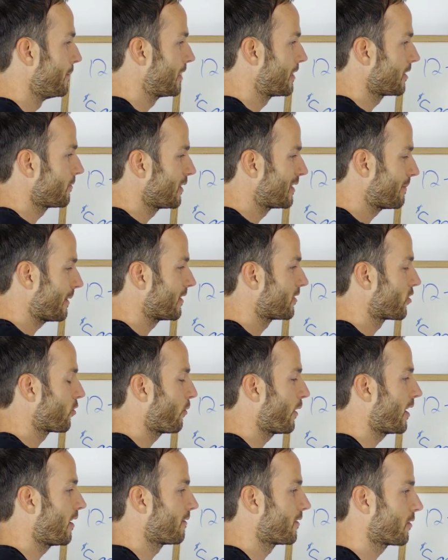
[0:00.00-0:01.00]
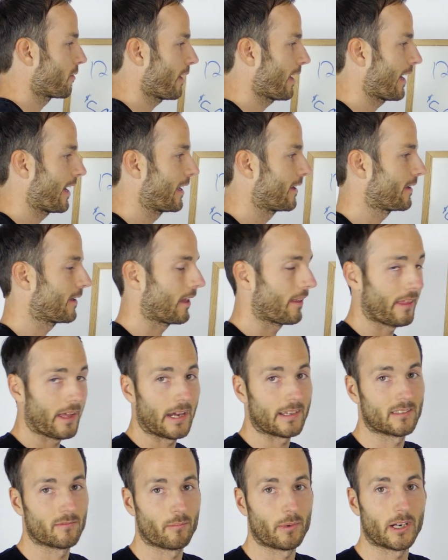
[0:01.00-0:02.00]
because we spent 12 grand,
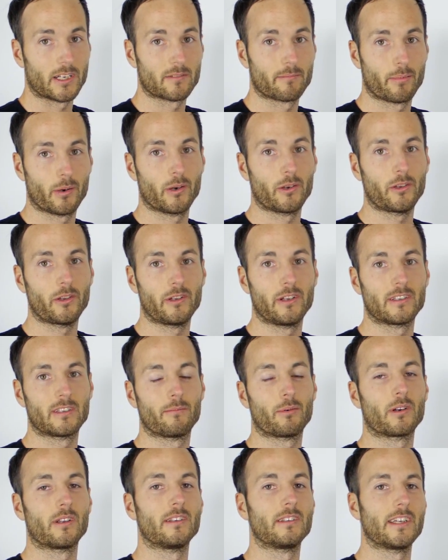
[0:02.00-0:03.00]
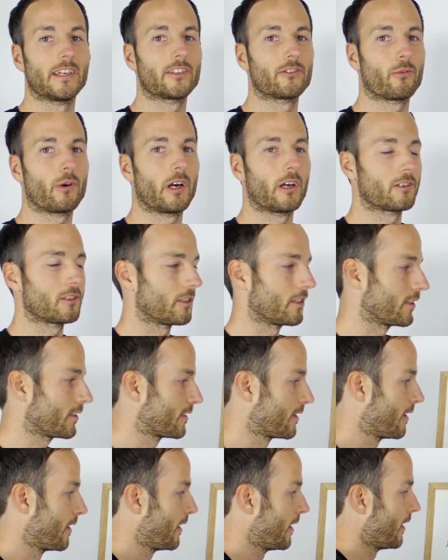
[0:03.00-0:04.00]
$1,000 per unit to put in dishwashers,
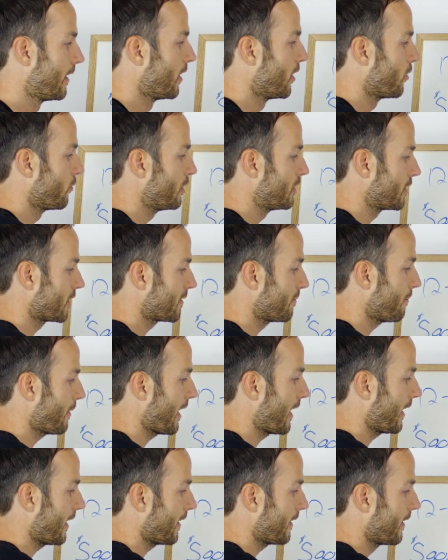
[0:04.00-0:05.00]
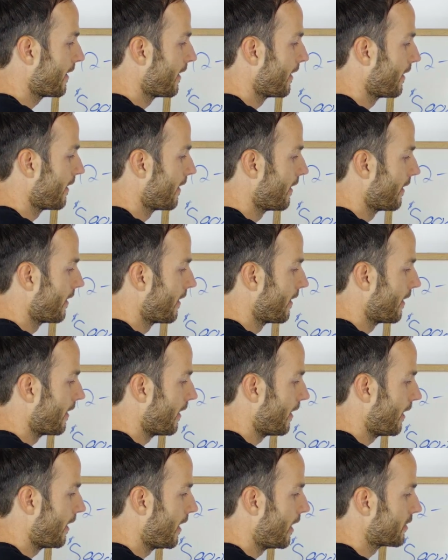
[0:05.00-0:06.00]
we just made
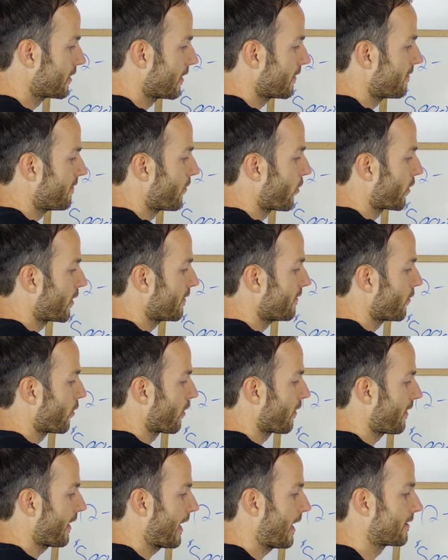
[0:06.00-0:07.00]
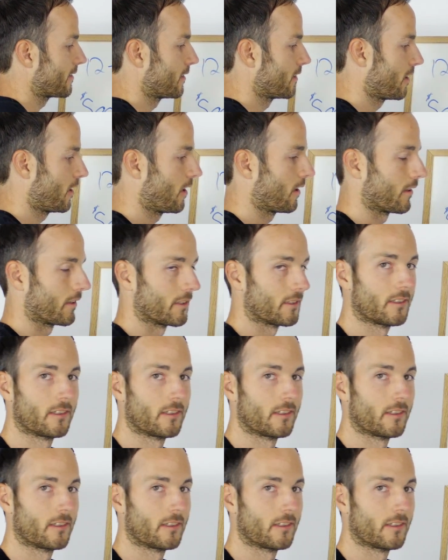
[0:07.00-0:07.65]
$144,000.